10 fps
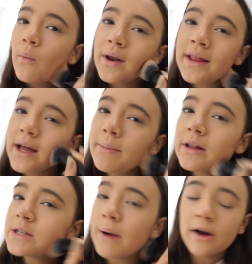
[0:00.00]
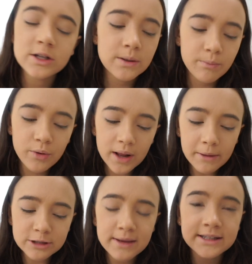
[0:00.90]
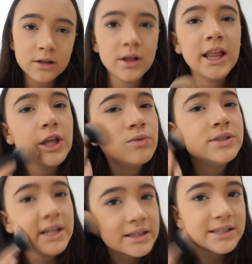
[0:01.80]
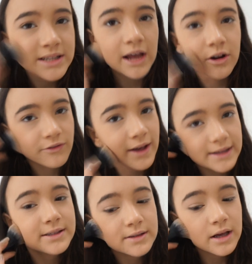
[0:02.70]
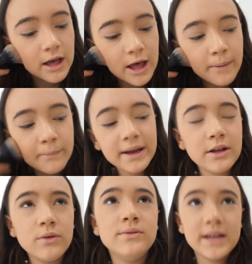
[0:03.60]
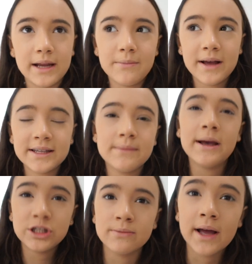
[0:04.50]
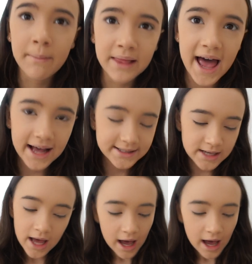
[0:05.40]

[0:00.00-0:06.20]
What I like about this powder is it pretty much makes it look like you didn't set your face, but you did because it makes your makeup last.